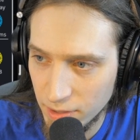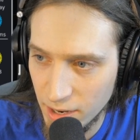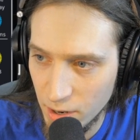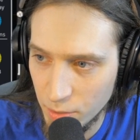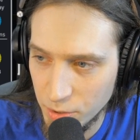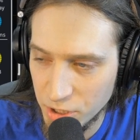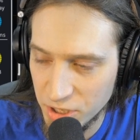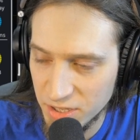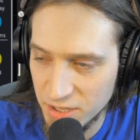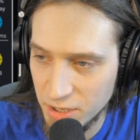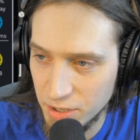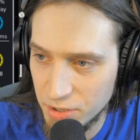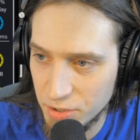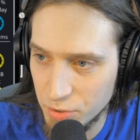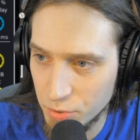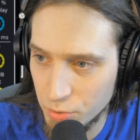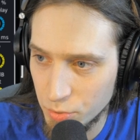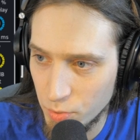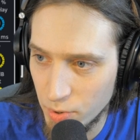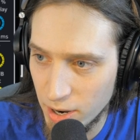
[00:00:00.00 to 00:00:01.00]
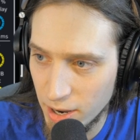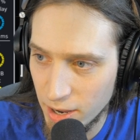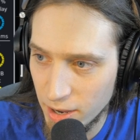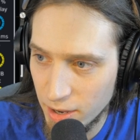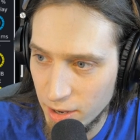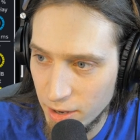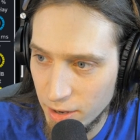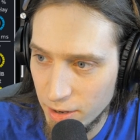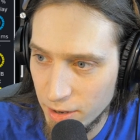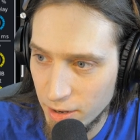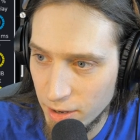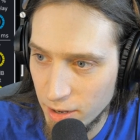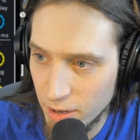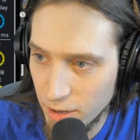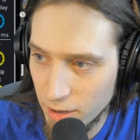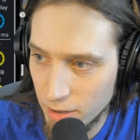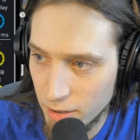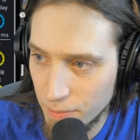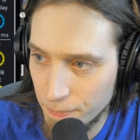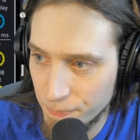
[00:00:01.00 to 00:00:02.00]
Now we just need to
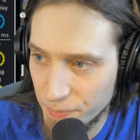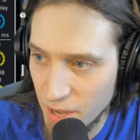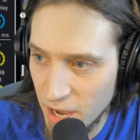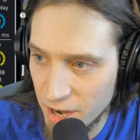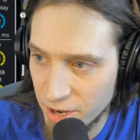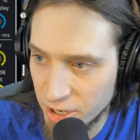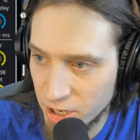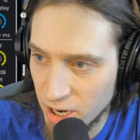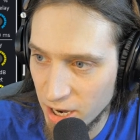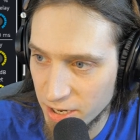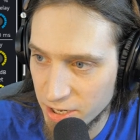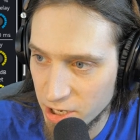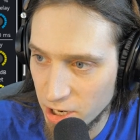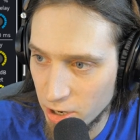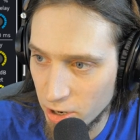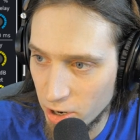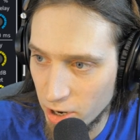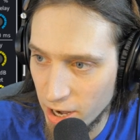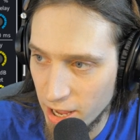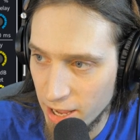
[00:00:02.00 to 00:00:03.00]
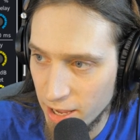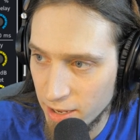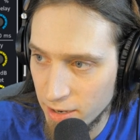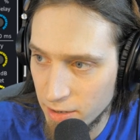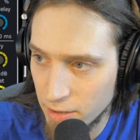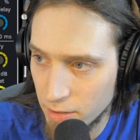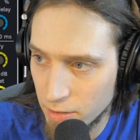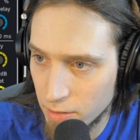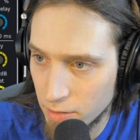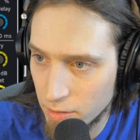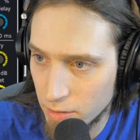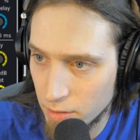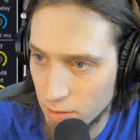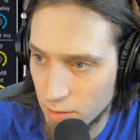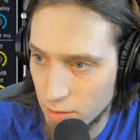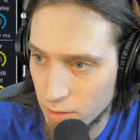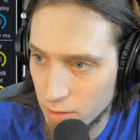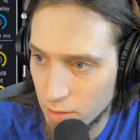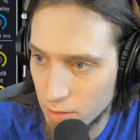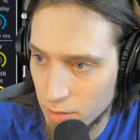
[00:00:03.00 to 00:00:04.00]
uncut our head,
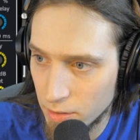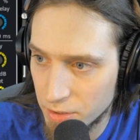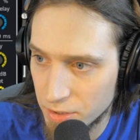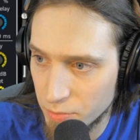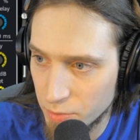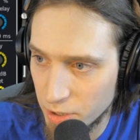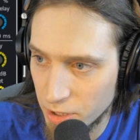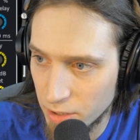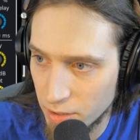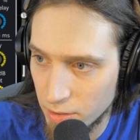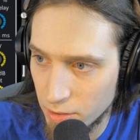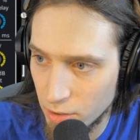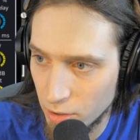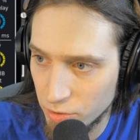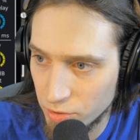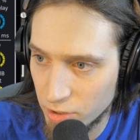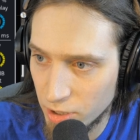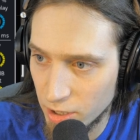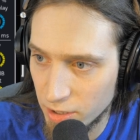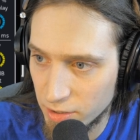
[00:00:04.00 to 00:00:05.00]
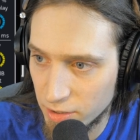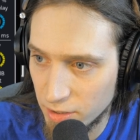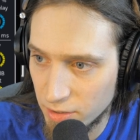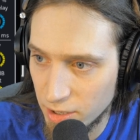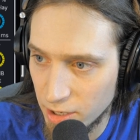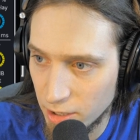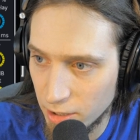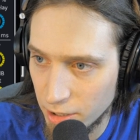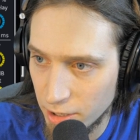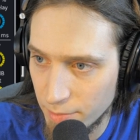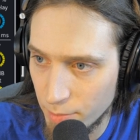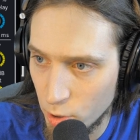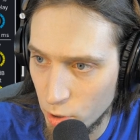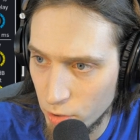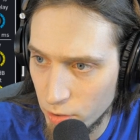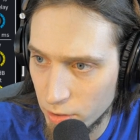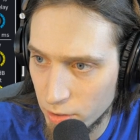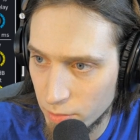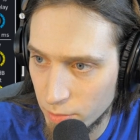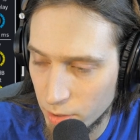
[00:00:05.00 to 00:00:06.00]
so we can not cut the tail
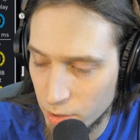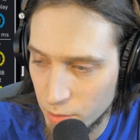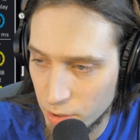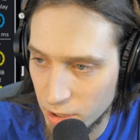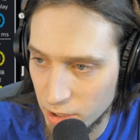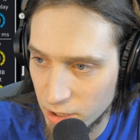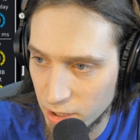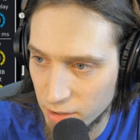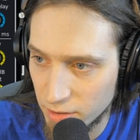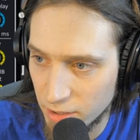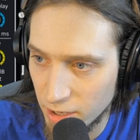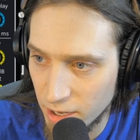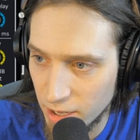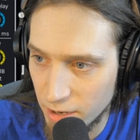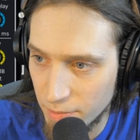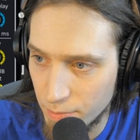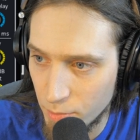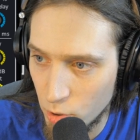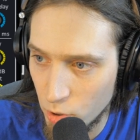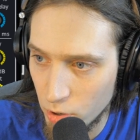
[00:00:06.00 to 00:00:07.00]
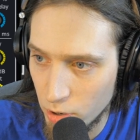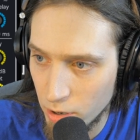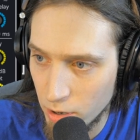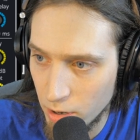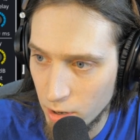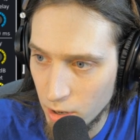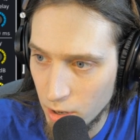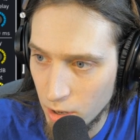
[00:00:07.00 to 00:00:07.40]
anymore. We can cut the head more.